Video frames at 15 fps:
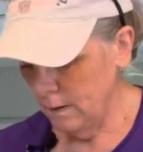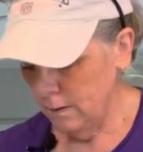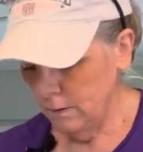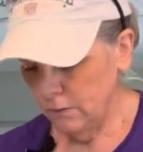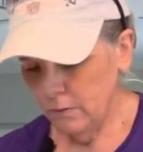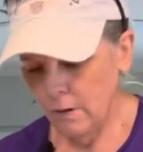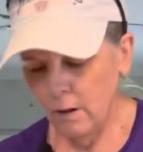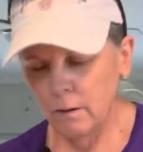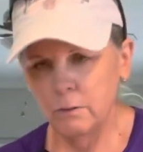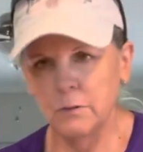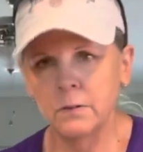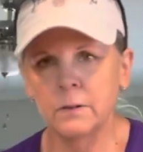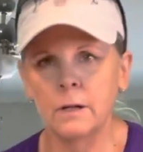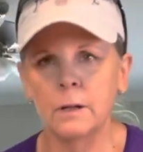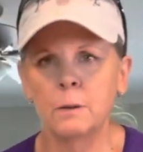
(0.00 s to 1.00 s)
So
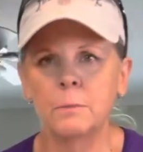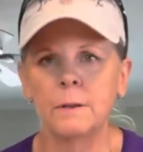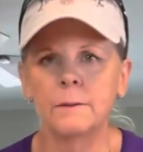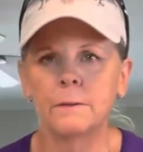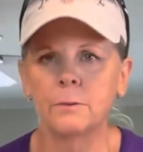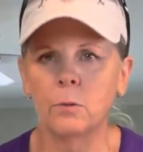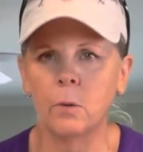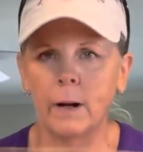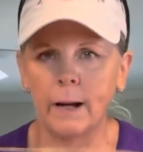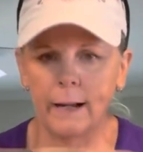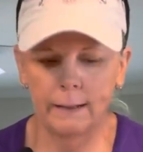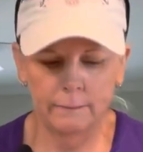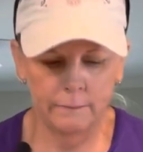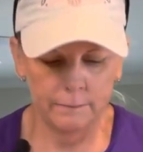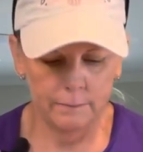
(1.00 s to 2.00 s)
just cut a piece of
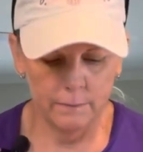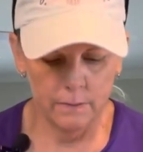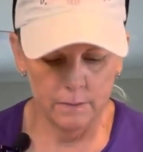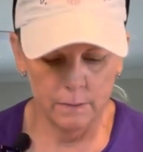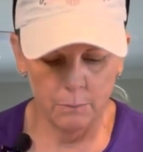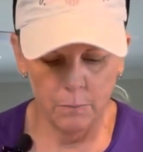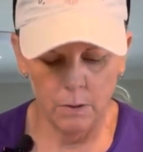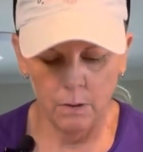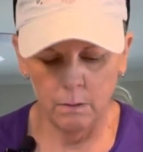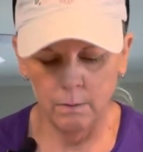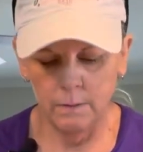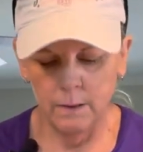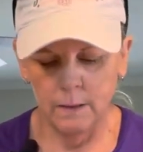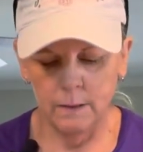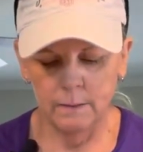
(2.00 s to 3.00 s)
twine,
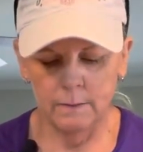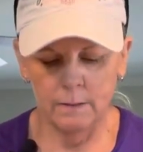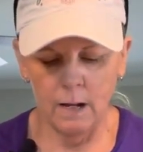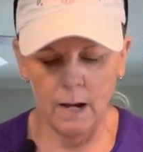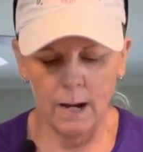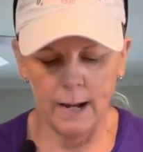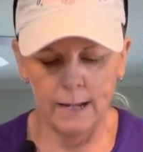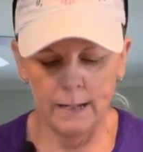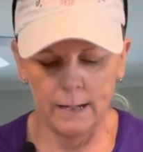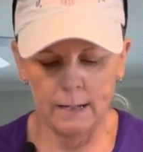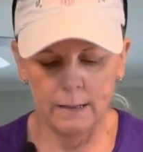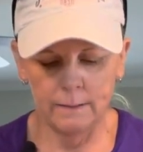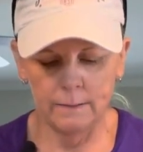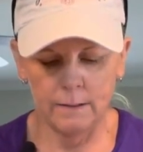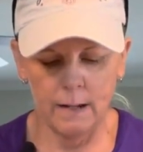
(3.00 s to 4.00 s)
simple, tie it.